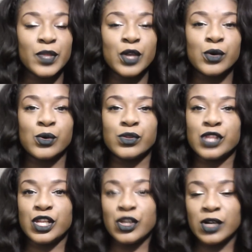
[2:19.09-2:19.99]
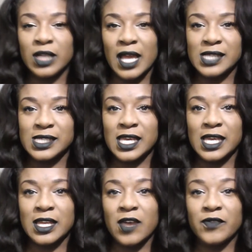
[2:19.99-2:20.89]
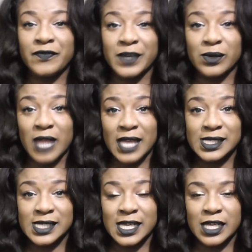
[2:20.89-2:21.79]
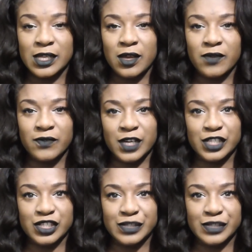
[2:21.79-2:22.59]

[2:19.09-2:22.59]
called the Look Like Skin, Feel Like Skin version.